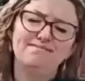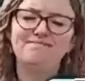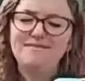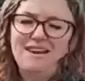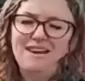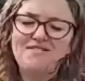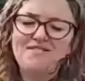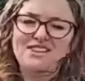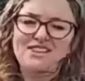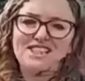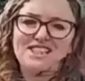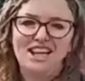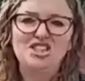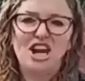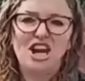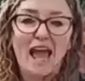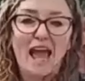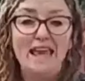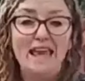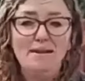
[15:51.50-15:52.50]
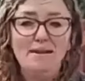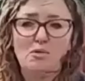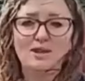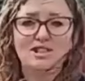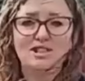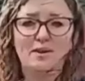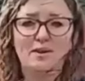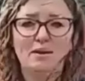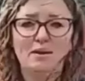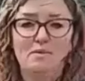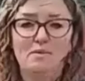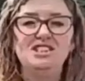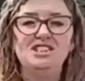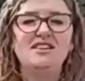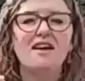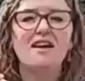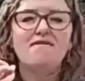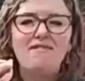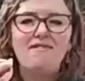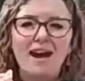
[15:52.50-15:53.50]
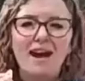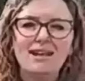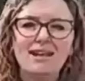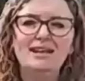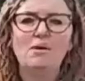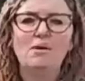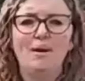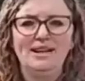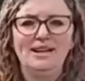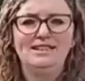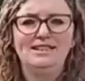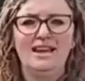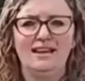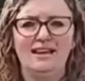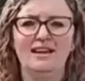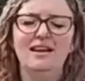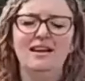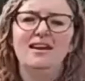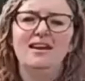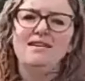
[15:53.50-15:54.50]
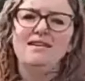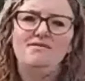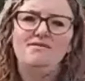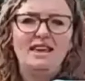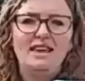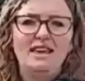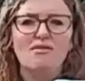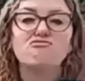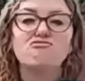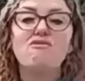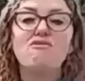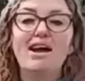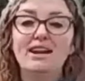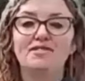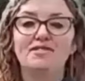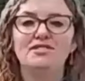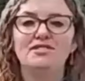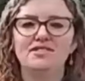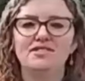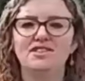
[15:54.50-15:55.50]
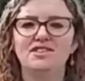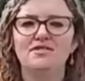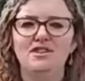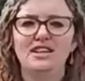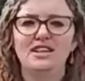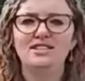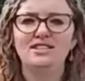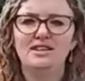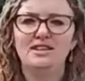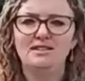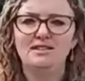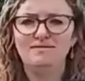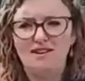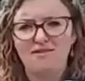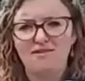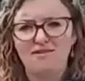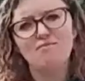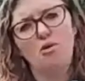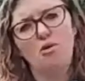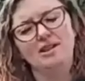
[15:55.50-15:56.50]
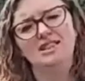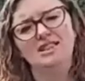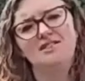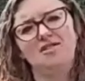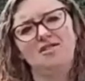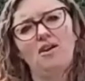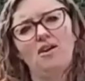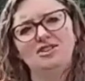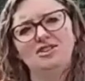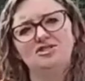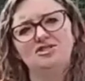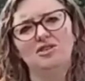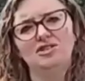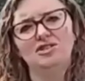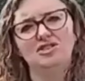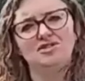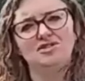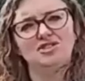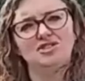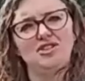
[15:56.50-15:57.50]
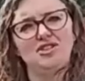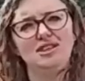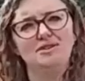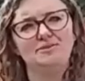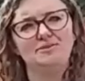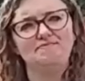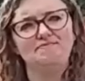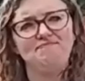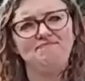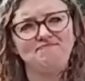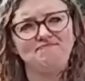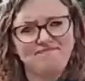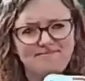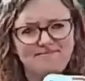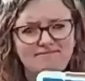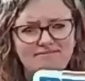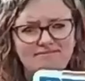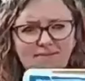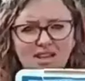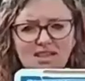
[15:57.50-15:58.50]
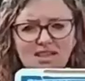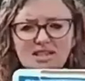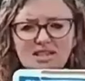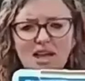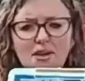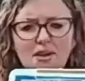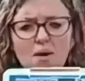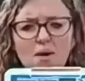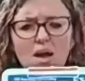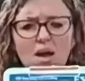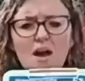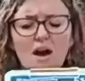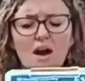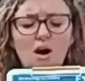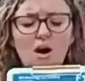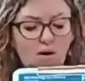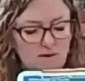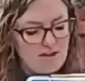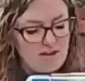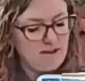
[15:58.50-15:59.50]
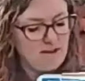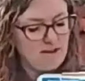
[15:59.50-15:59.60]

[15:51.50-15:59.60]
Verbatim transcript: investigation aim we're doing, which is evaluating the relevance of these different points of the hydrological cycle. So on